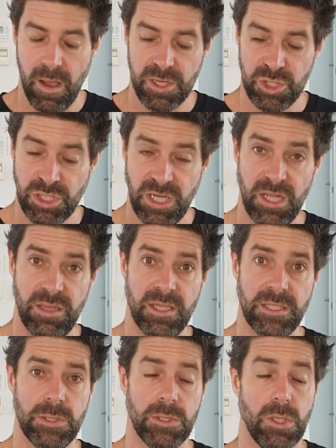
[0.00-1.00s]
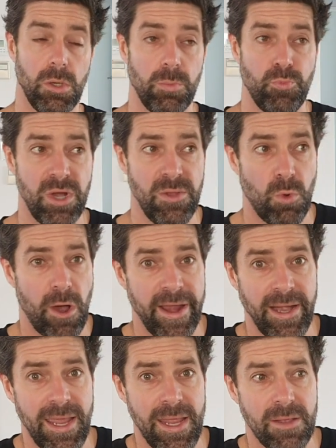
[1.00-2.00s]
Shared this pretty
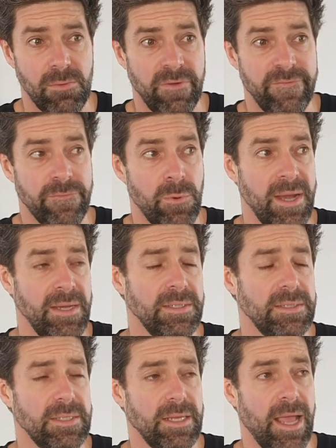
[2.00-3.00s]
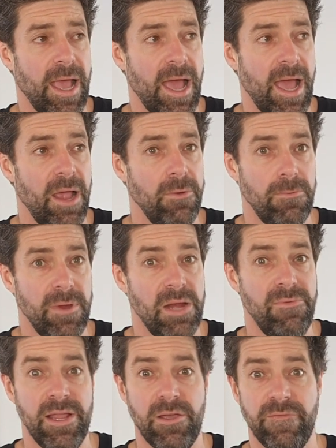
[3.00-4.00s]
widely with friends. Really,
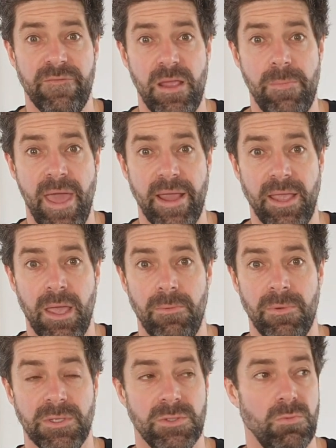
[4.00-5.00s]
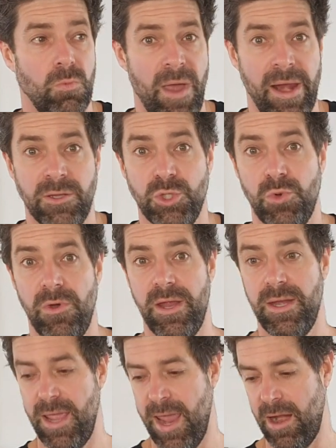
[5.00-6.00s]
really good feedback. It was well enjoyed,
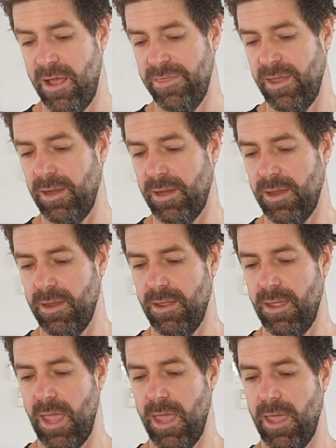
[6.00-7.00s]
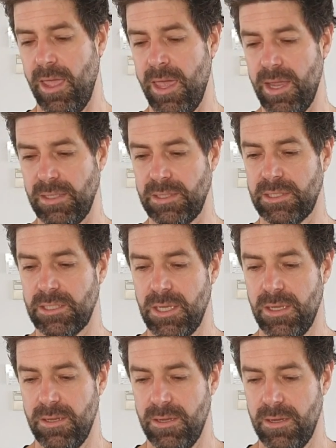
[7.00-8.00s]
and I think it's
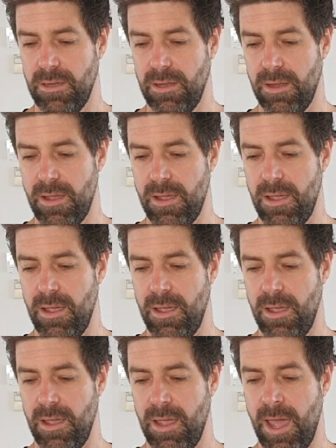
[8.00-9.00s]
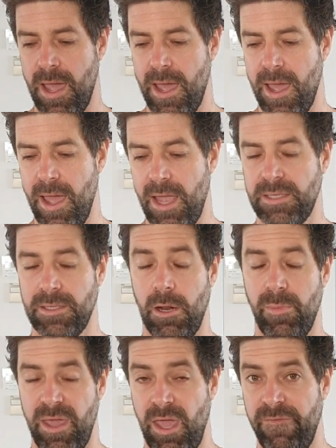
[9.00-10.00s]
a
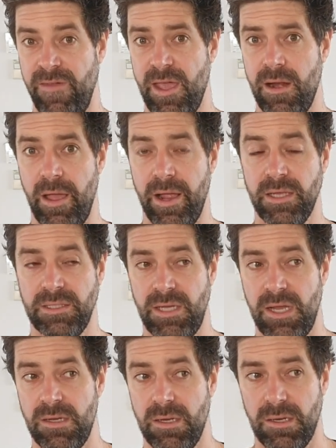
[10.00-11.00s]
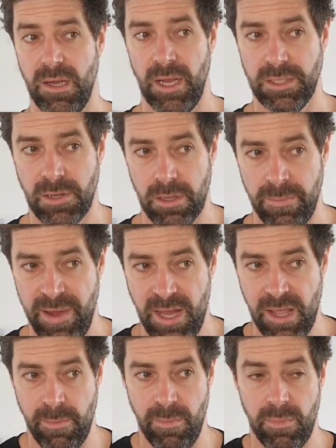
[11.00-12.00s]
little bit heavier. Like I said, it's got the
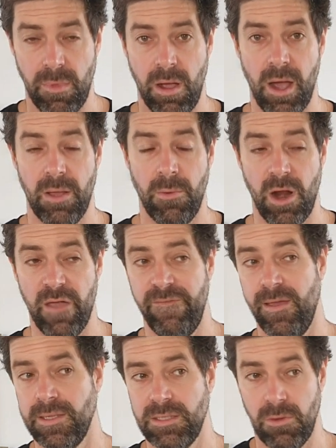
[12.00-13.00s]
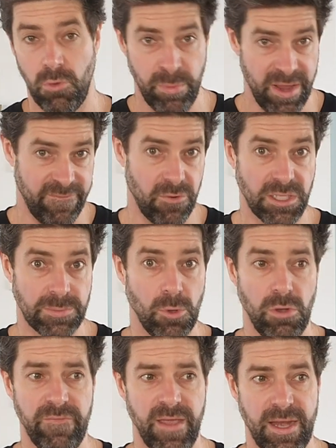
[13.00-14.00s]
medium, what I feel is, albeit very
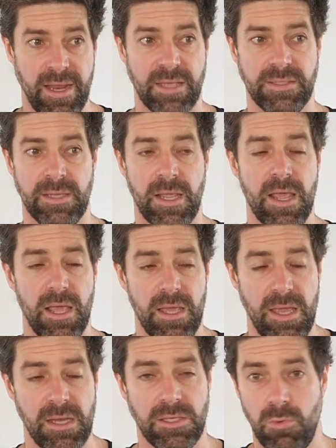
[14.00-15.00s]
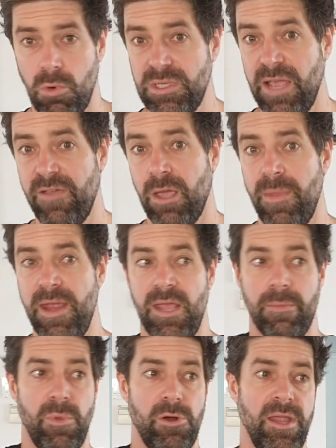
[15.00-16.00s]
smooth, it does head towards having a
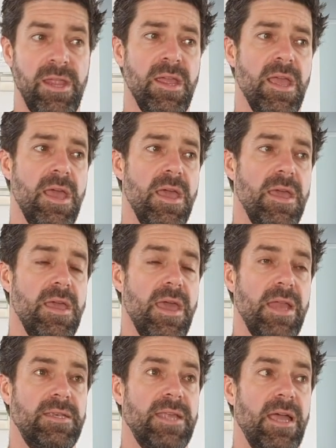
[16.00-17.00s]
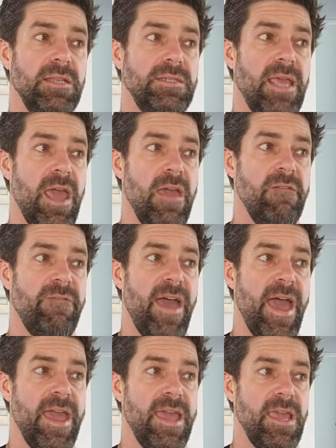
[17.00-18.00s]
medium body. It does have
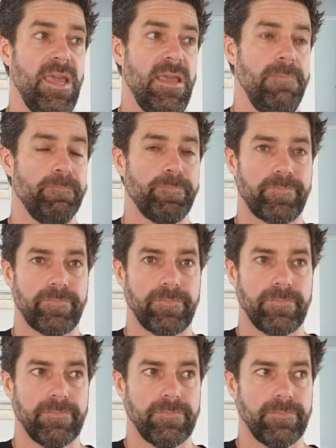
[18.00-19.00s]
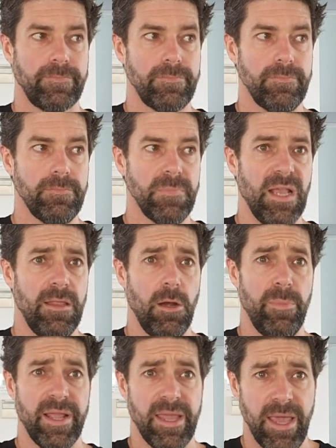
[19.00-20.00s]
a little
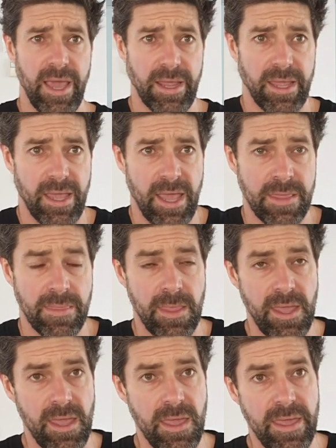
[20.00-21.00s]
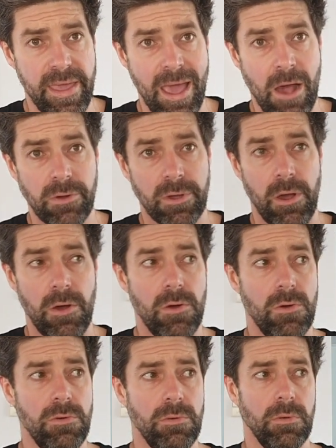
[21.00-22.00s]
bit kick in the
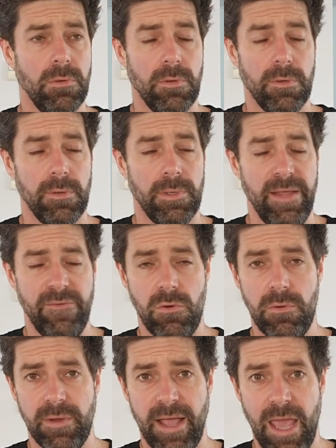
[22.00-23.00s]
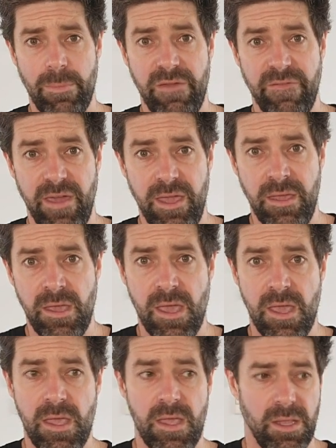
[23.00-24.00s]
alcohol level, ABV,
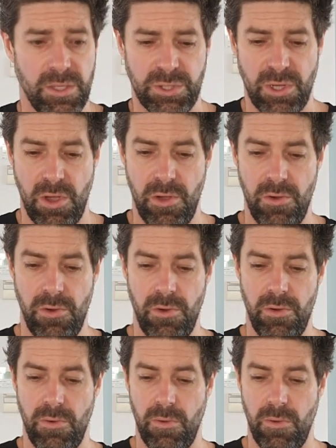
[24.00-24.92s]
so